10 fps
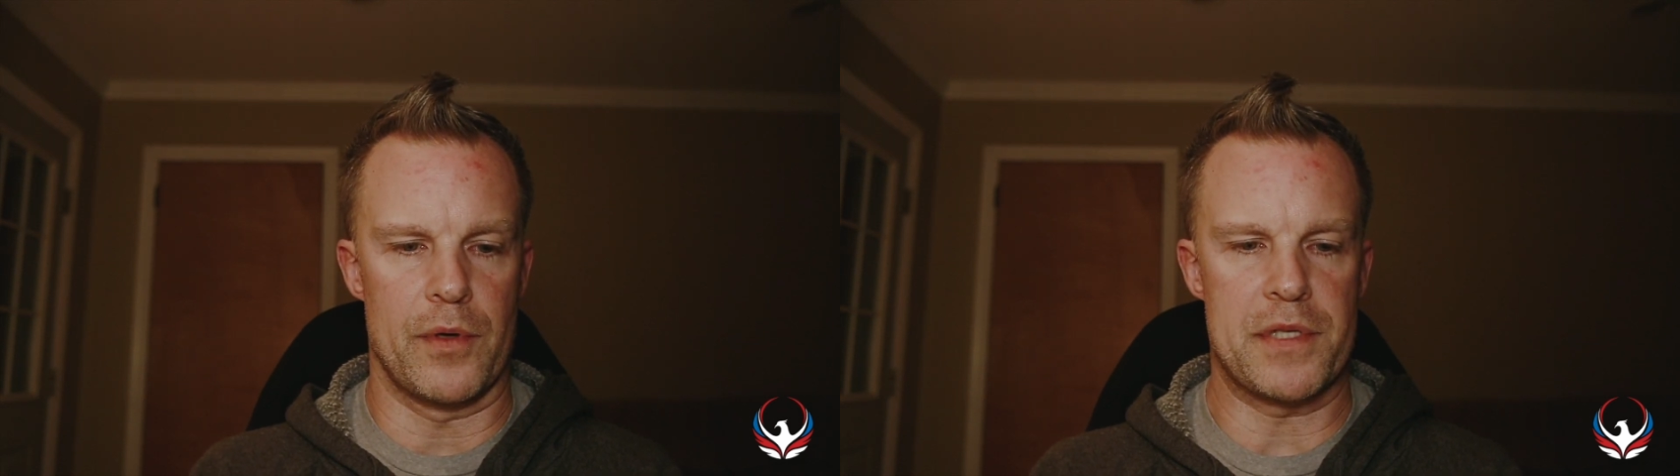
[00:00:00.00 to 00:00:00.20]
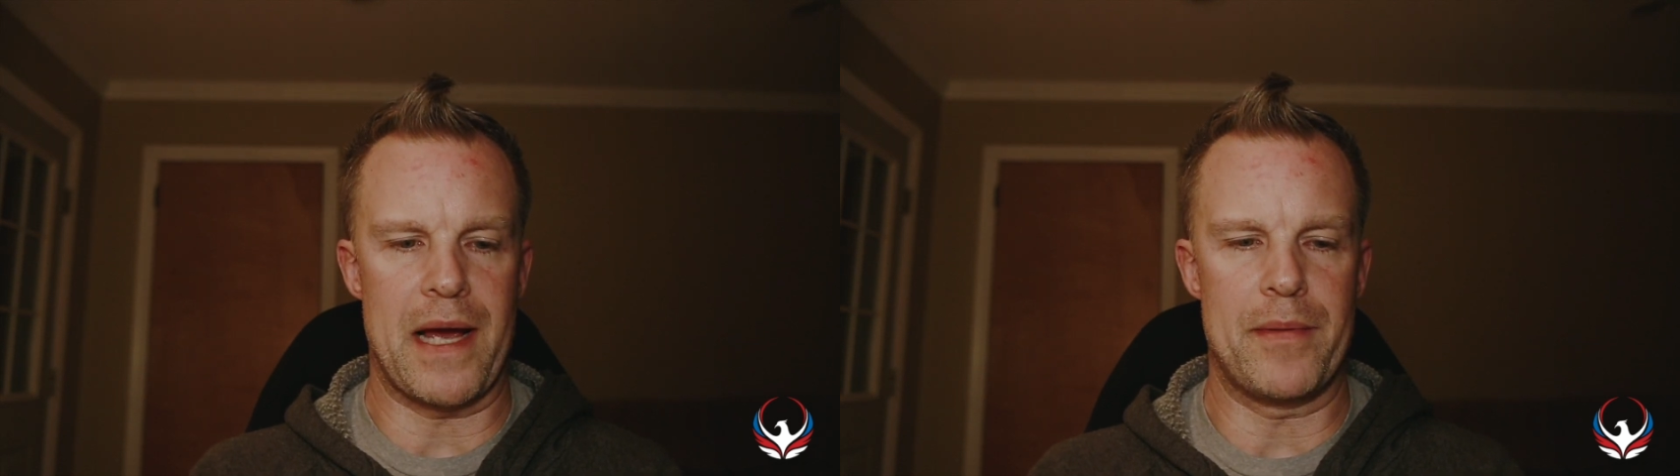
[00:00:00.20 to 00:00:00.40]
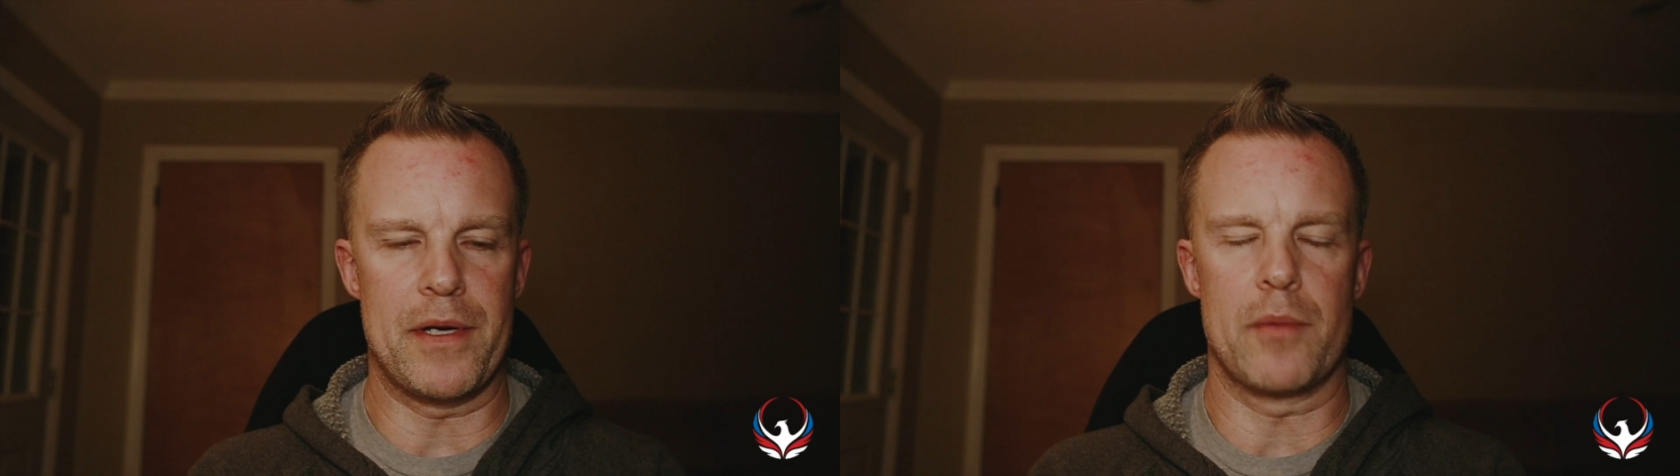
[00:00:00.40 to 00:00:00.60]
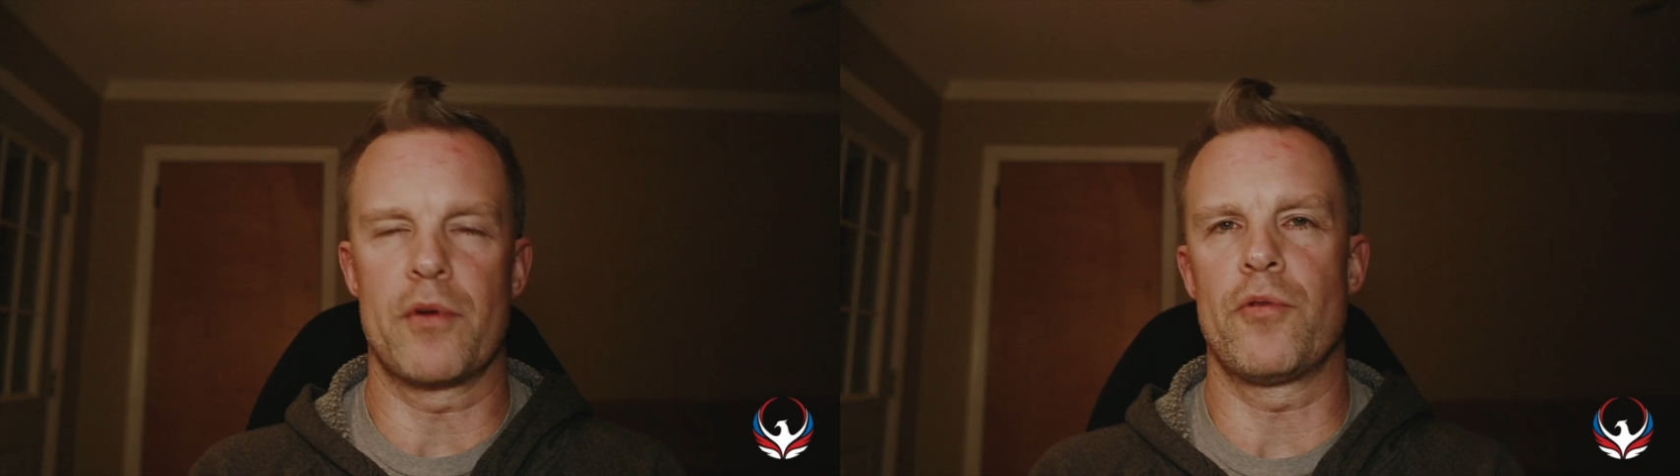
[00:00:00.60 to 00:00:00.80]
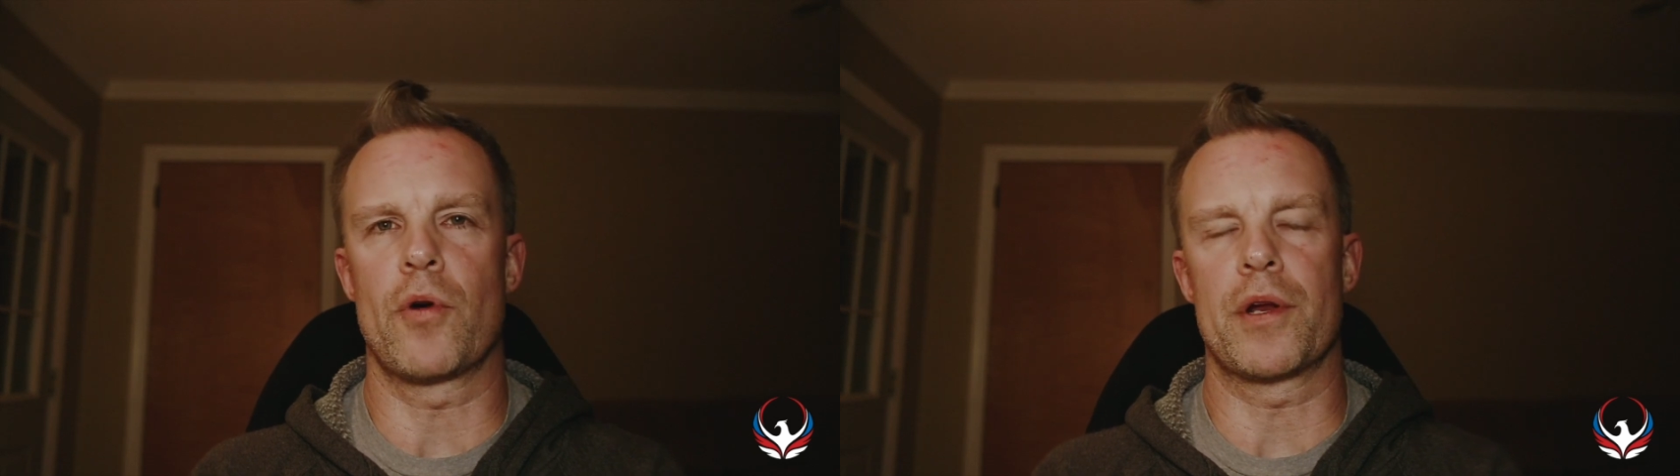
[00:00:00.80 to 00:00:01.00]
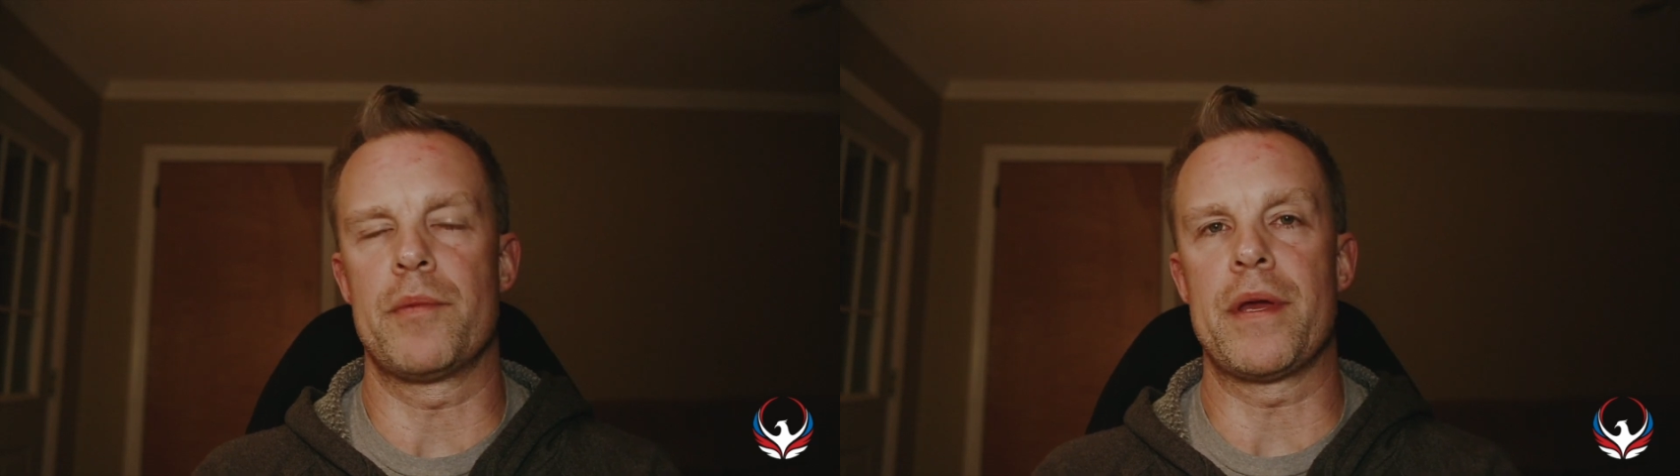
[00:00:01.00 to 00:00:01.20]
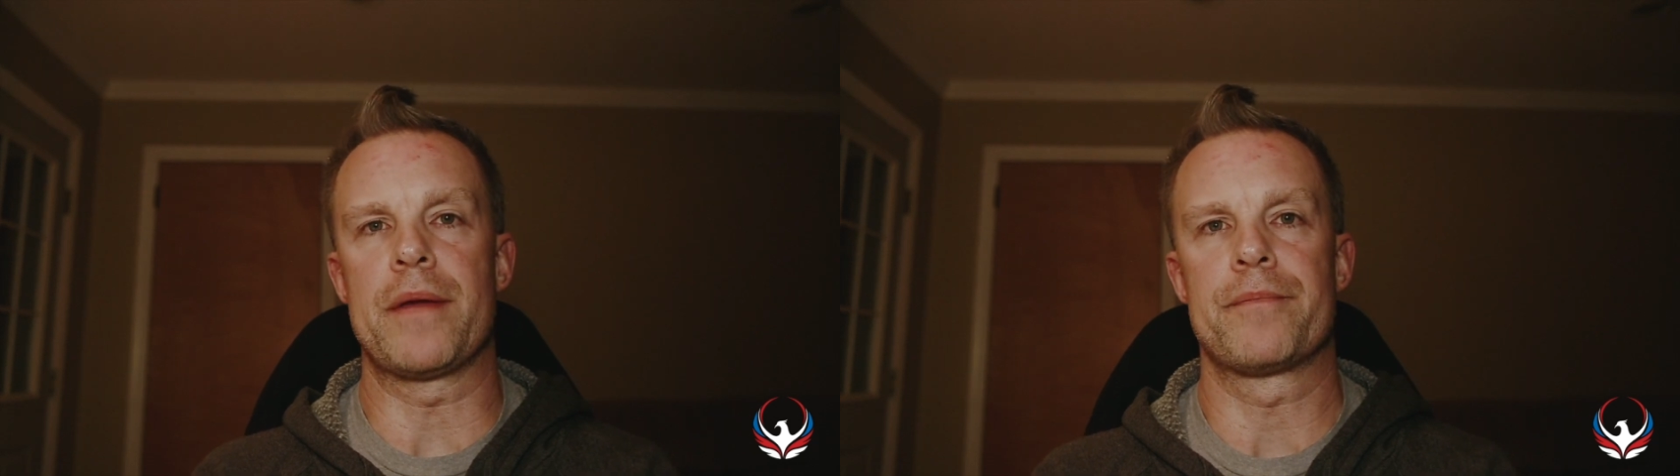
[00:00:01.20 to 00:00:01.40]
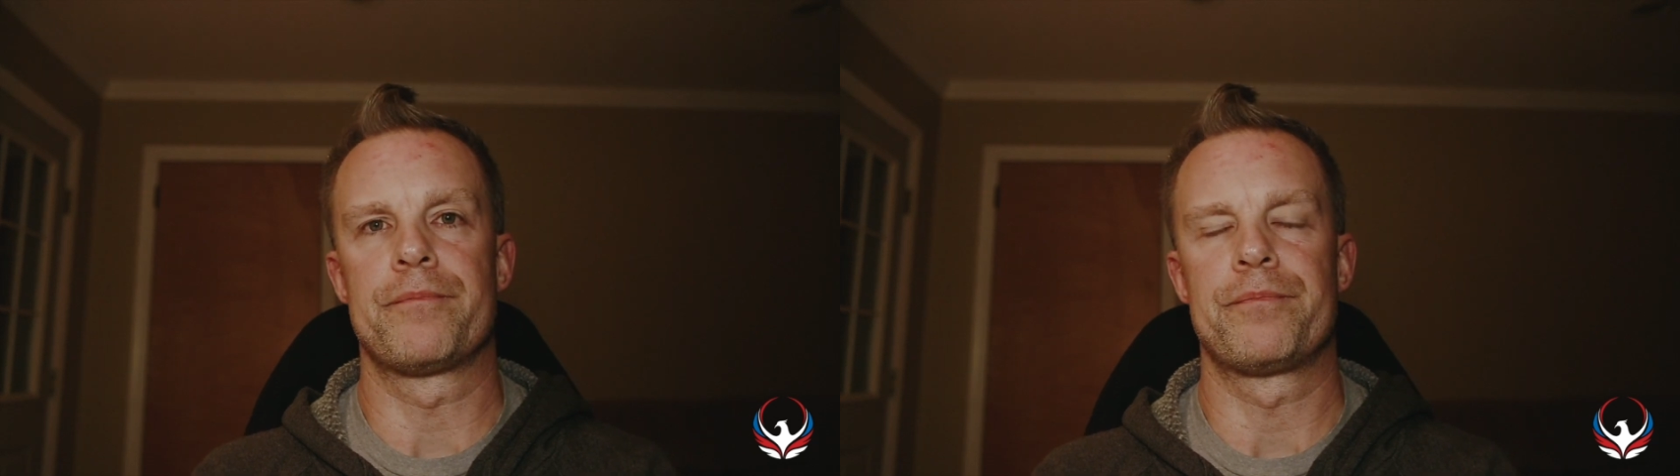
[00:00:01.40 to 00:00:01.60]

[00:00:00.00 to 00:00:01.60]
What's habit number 4 going to be?